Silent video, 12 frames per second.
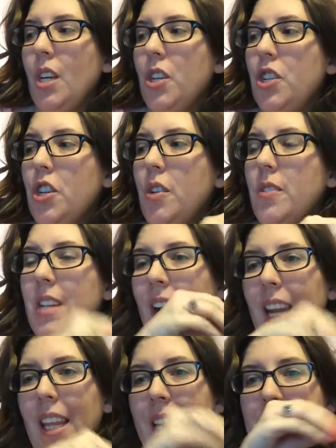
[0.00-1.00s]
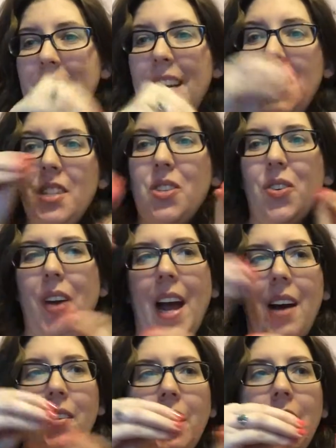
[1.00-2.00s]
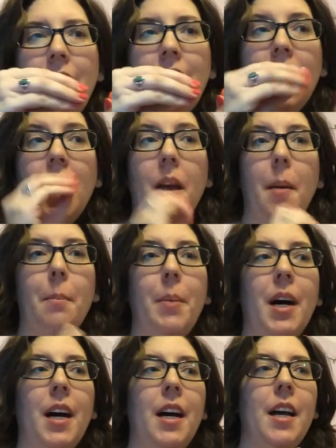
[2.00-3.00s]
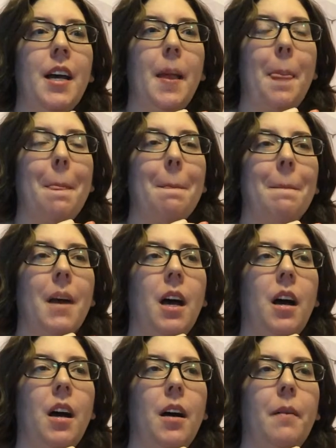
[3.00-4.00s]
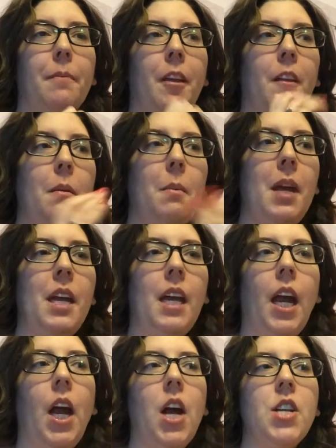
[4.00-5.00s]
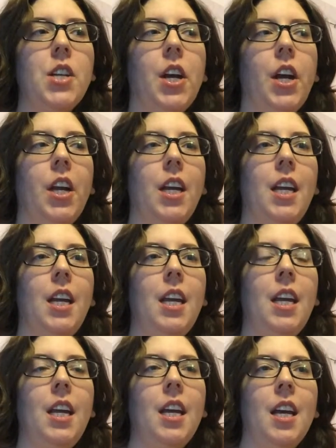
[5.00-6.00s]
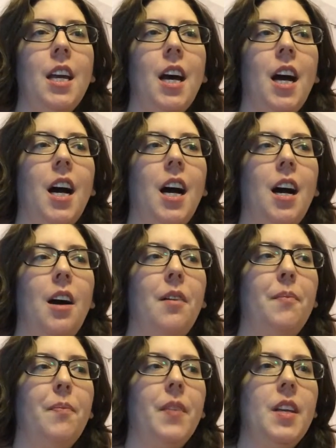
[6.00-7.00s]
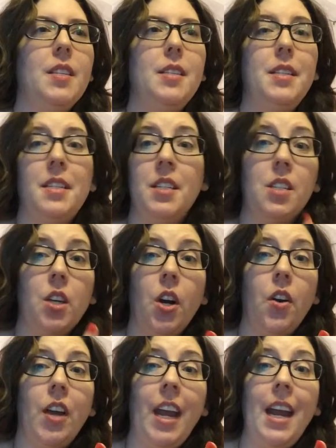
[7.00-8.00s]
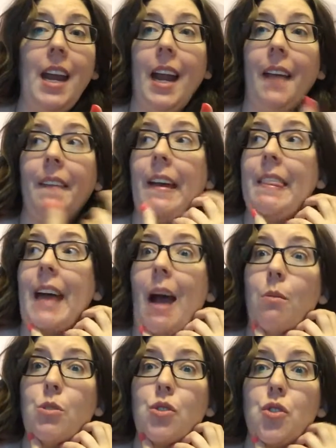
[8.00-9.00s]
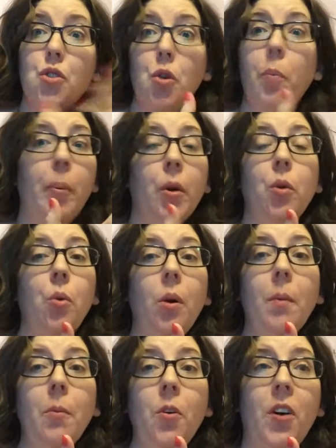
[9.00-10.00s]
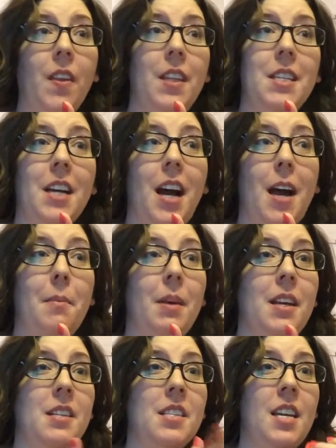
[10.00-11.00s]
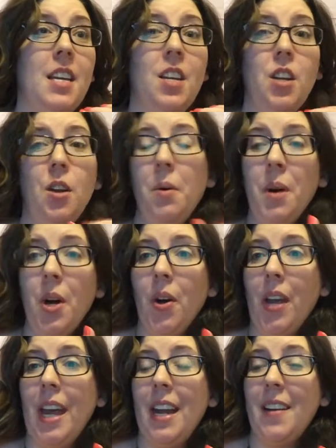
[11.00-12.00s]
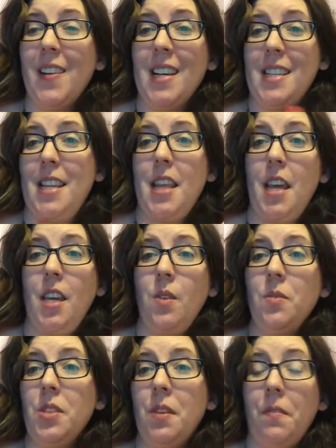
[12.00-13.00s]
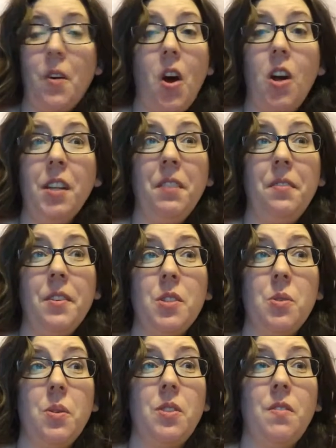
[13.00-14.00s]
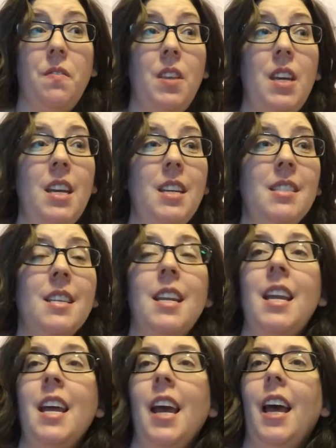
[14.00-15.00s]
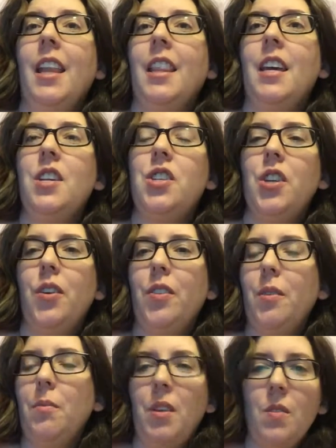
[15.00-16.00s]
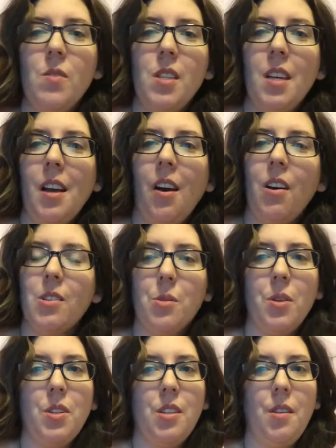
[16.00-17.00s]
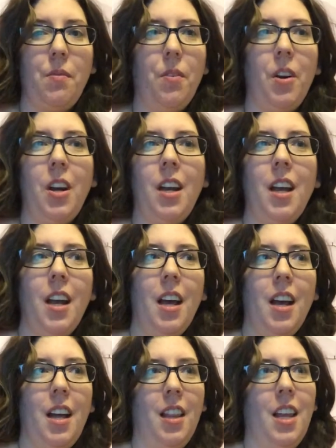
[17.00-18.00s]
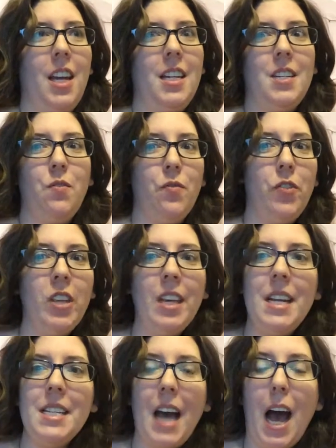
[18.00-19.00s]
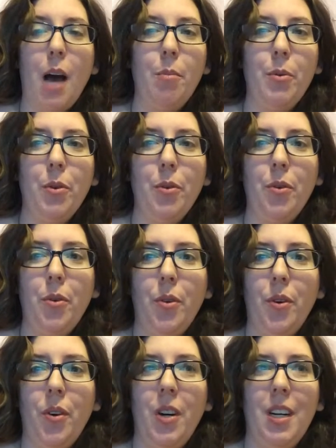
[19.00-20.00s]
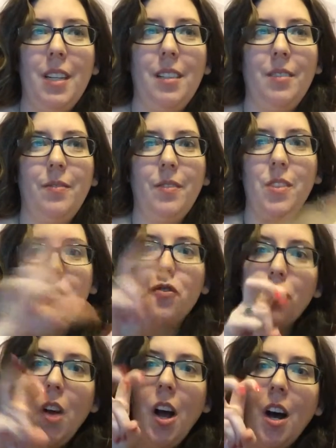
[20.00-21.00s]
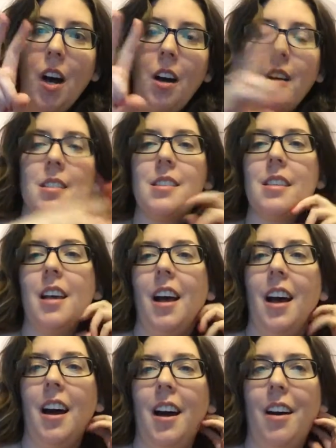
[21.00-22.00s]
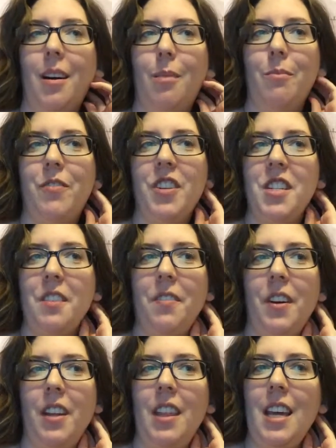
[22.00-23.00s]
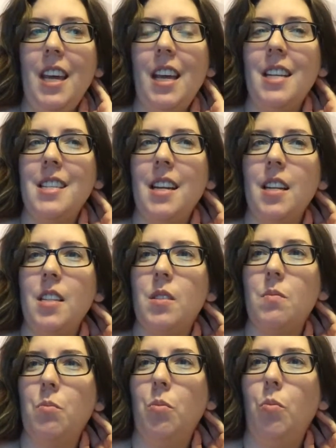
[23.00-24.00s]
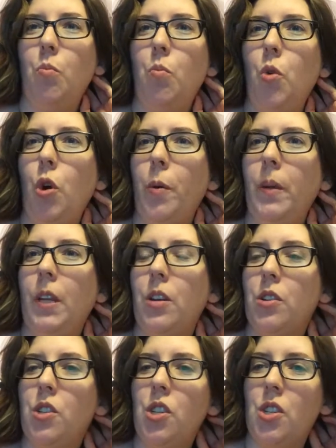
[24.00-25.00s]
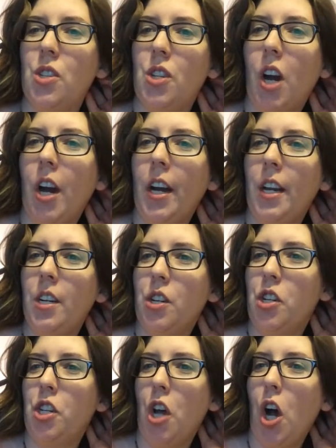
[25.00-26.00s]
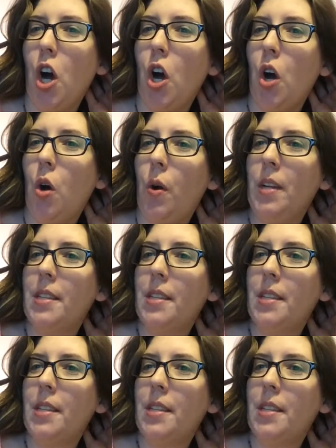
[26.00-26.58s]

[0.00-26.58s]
shows kind of like dance around it, but um, like the main character he um, is addicted to cocaine and like that was super normal at the time because they didn't know what cocaine was and they used it for all different sorts of things and they show them using all sorts of different like really taboo drugs um, for different things, and it's more when they're just starting to show.